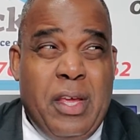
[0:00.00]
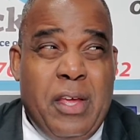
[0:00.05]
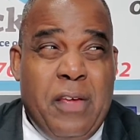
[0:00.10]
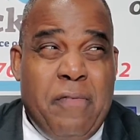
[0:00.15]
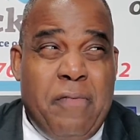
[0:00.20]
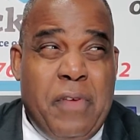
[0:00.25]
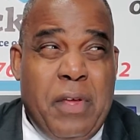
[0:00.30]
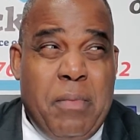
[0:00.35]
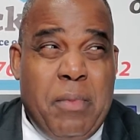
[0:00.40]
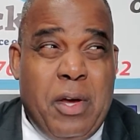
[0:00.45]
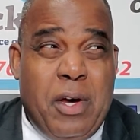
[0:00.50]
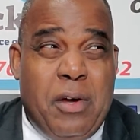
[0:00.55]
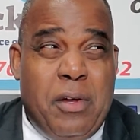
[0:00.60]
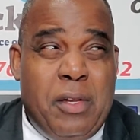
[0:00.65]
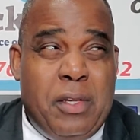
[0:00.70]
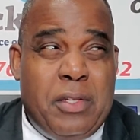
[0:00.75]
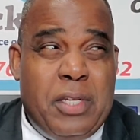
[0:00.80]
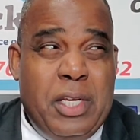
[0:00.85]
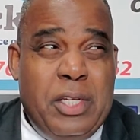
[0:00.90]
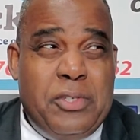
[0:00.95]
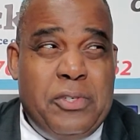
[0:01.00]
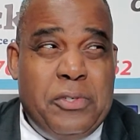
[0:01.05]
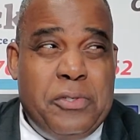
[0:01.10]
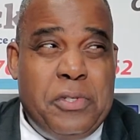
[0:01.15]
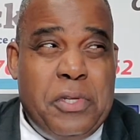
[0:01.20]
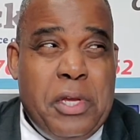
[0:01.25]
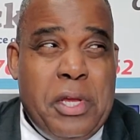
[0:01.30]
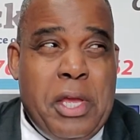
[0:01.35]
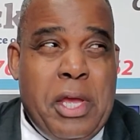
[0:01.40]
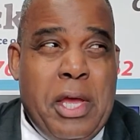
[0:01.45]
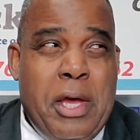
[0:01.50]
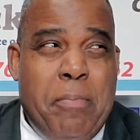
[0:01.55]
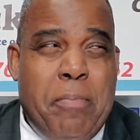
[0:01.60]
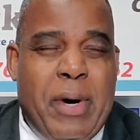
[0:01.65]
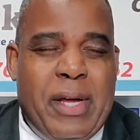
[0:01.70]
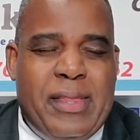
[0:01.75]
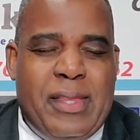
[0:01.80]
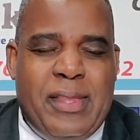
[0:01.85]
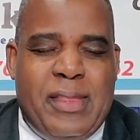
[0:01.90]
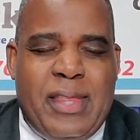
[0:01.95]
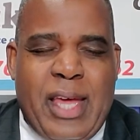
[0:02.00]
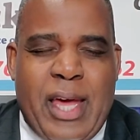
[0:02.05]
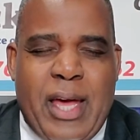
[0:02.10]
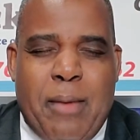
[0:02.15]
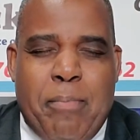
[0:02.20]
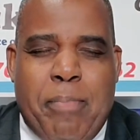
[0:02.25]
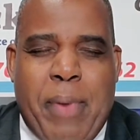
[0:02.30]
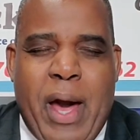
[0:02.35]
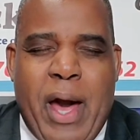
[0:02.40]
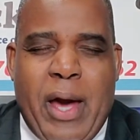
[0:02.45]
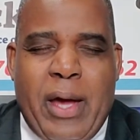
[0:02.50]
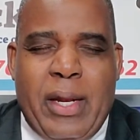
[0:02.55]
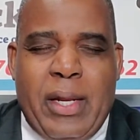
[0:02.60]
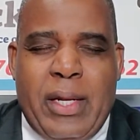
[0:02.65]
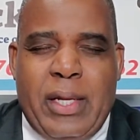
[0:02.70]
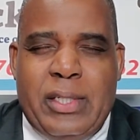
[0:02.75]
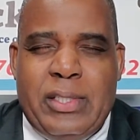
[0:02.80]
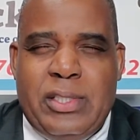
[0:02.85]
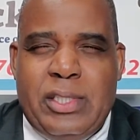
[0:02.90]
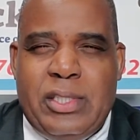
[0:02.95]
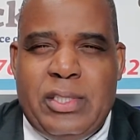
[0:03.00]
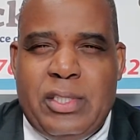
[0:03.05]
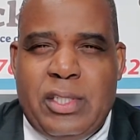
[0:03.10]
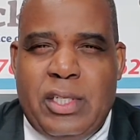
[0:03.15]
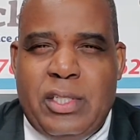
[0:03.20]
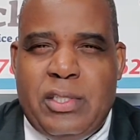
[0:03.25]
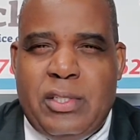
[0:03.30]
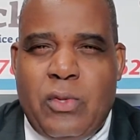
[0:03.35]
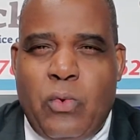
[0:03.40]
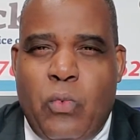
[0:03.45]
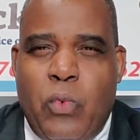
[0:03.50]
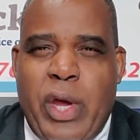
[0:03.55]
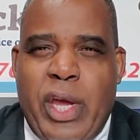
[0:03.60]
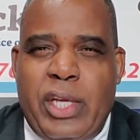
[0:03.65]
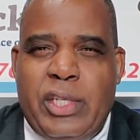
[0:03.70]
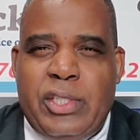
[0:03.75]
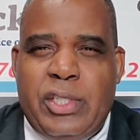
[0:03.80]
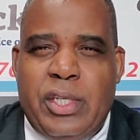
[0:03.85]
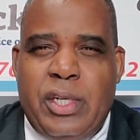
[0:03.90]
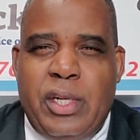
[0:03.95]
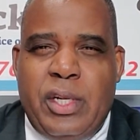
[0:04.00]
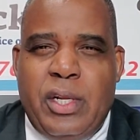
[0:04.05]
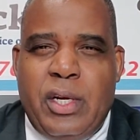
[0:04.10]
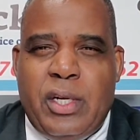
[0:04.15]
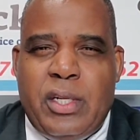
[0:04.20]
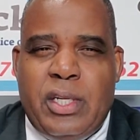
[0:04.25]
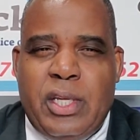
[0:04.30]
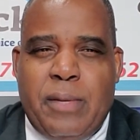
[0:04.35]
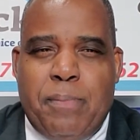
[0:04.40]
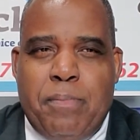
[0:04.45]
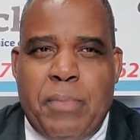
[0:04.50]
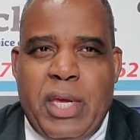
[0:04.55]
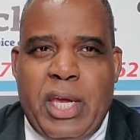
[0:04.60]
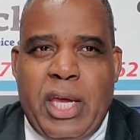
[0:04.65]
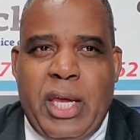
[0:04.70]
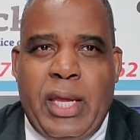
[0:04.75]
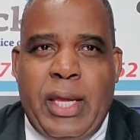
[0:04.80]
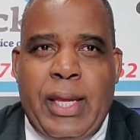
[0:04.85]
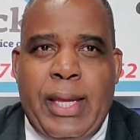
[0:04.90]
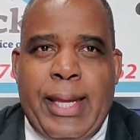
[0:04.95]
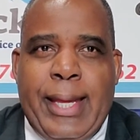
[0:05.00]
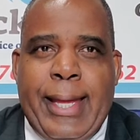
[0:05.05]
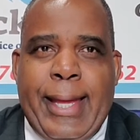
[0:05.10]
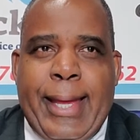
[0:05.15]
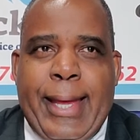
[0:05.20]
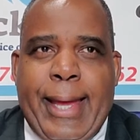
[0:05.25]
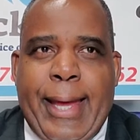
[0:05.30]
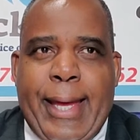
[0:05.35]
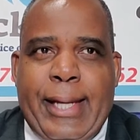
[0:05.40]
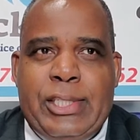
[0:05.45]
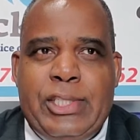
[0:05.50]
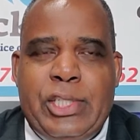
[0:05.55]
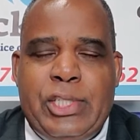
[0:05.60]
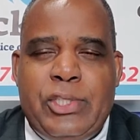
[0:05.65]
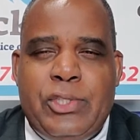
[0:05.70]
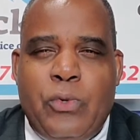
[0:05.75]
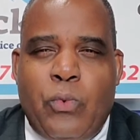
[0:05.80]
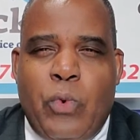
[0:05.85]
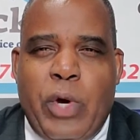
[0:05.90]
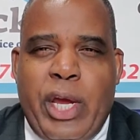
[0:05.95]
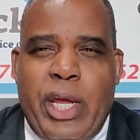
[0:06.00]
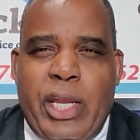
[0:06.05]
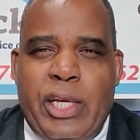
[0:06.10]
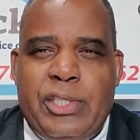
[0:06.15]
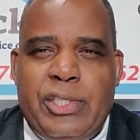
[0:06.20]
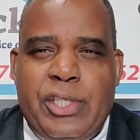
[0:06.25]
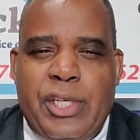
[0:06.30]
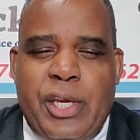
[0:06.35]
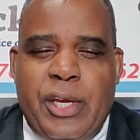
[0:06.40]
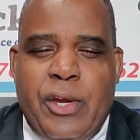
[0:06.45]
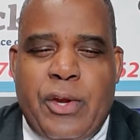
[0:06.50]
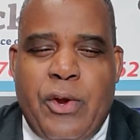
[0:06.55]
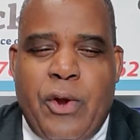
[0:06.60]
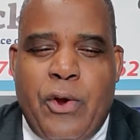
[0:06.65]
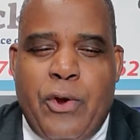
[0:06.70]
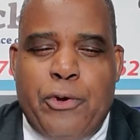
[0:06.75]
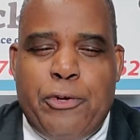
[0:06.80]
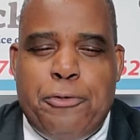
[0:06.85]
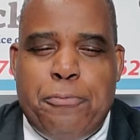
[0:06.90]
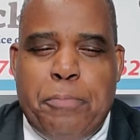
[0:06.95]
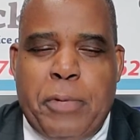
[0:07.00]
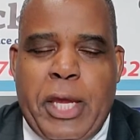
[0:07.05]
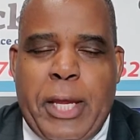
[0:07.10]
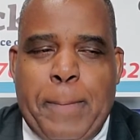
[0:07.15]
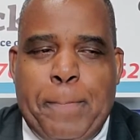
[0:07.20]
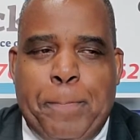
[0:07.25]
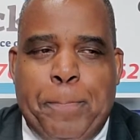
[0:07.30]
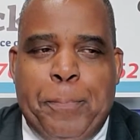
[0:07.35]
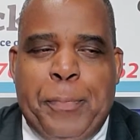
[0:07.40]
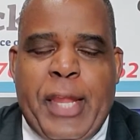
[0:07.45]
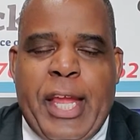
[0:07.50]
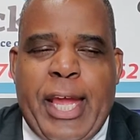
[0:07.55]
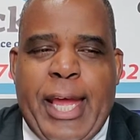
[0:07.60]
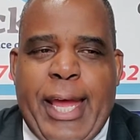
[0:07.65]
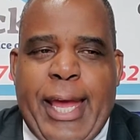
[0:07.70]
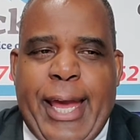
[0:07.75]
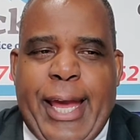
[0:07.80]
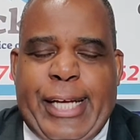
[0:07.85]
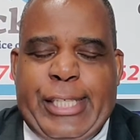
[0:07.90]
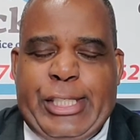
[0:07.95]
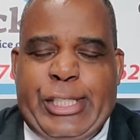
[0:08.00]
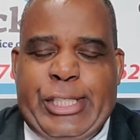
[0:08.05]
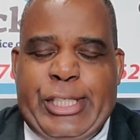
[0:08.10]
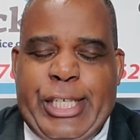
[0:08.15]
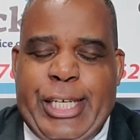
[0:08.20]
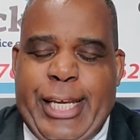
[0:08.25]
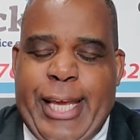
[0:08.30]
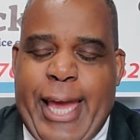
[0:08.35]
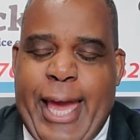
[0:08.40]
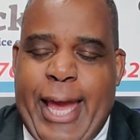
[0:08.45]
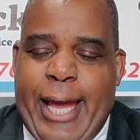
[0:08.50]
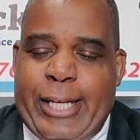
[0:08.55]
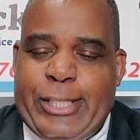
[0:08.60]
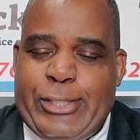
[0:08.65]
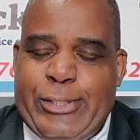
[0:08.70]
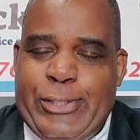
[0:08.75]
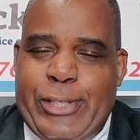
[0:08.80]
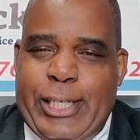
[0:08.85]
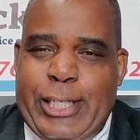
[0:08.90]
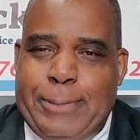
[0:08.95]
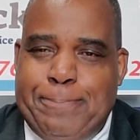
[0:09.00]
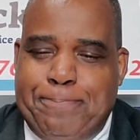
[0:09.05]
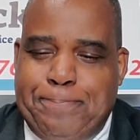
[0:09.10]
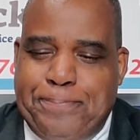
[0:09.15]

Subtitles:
female teachers, but the thing about it is it's the way she looked at me and just the way that she encouraged me. And she actually,